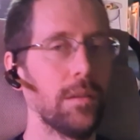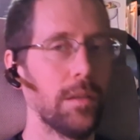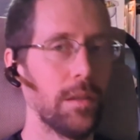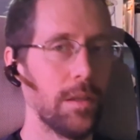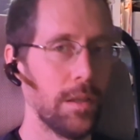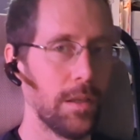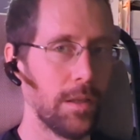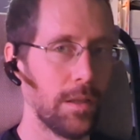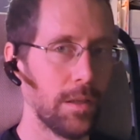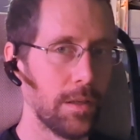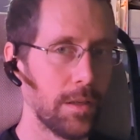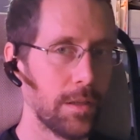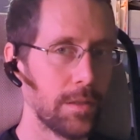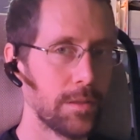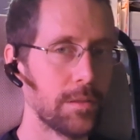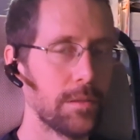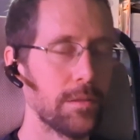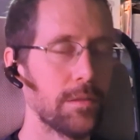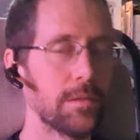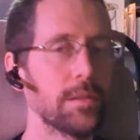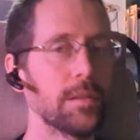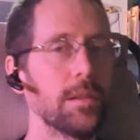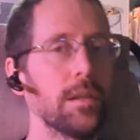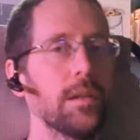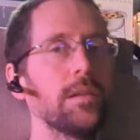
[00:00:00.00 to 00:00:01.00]
like
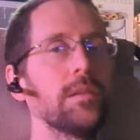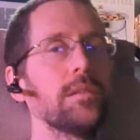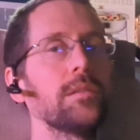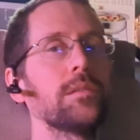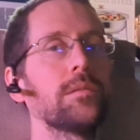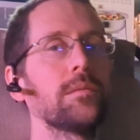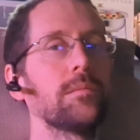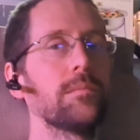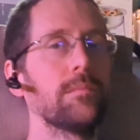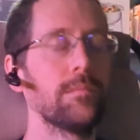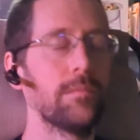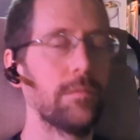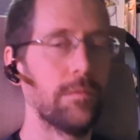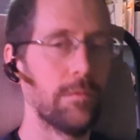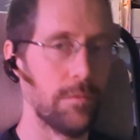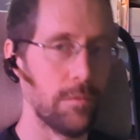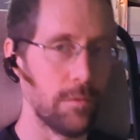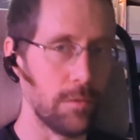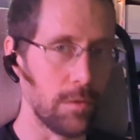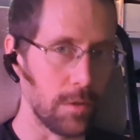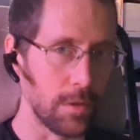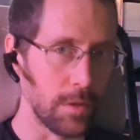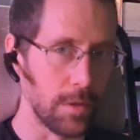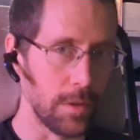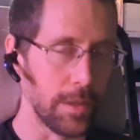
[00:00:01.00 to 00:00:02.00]
exercise
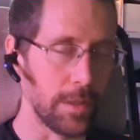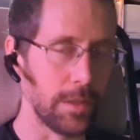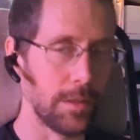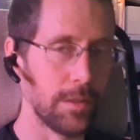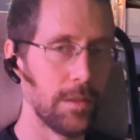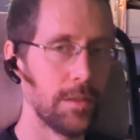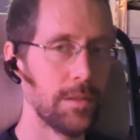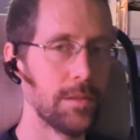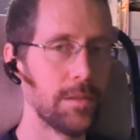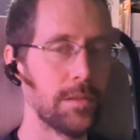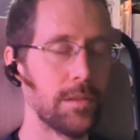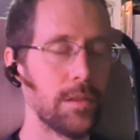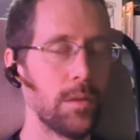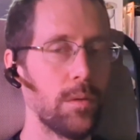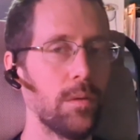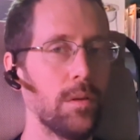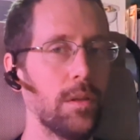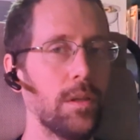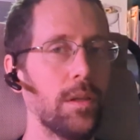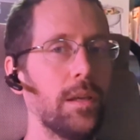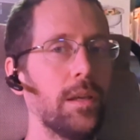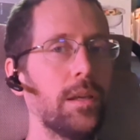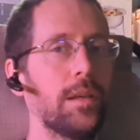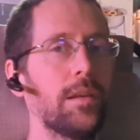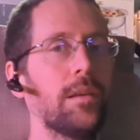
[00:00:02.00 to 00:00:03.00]
forward like this. They were
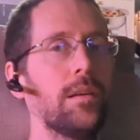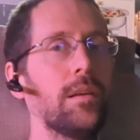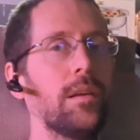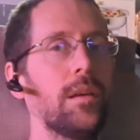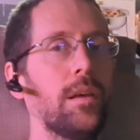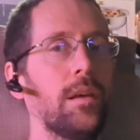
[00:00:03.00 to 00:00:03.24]
like,